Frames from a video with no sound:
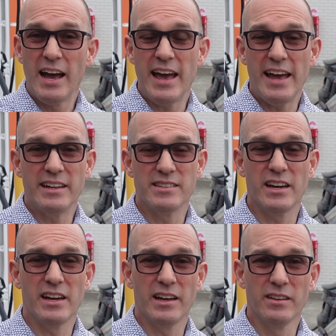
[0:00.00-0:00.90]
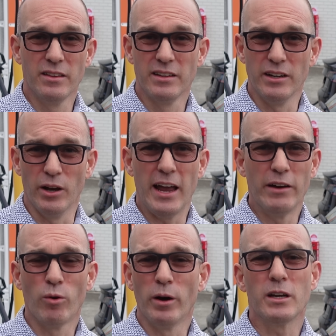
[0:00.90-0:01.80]
and uh, you know,
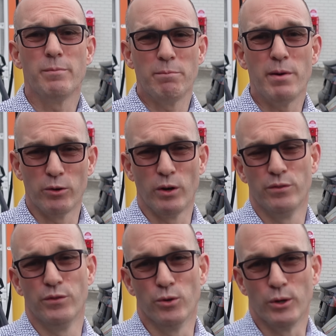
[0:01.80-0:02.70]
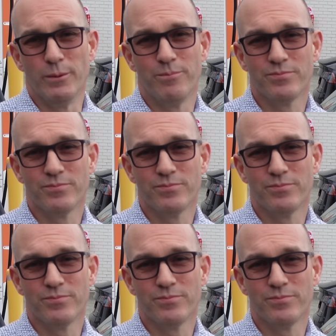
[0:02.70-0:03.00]
everyone could be better off for it.